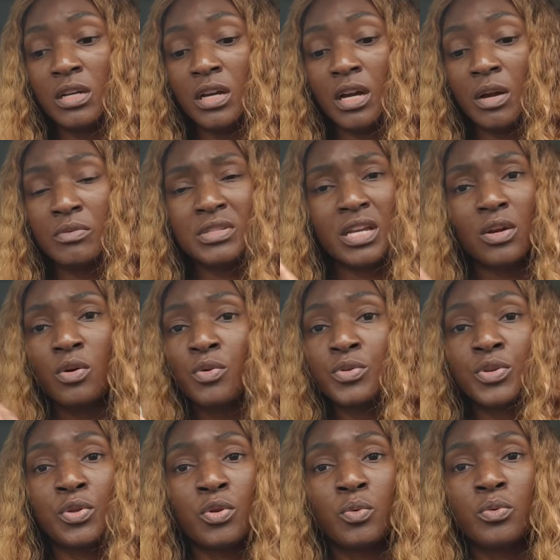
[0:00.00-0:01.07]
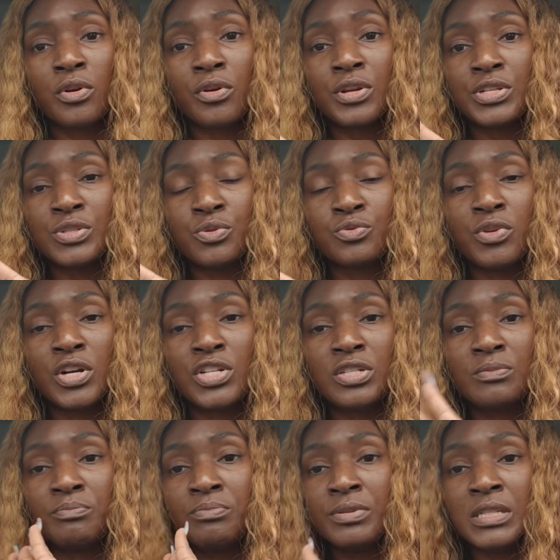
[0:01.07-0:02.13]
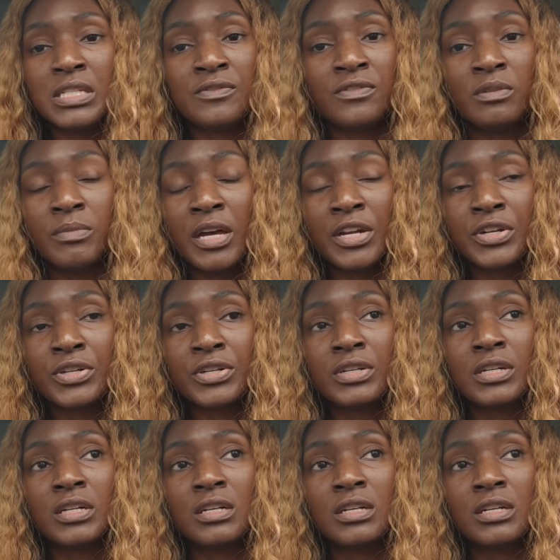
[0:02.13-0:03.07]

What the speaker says: I was like, oh, you know, no worries, no rush. Please feel better.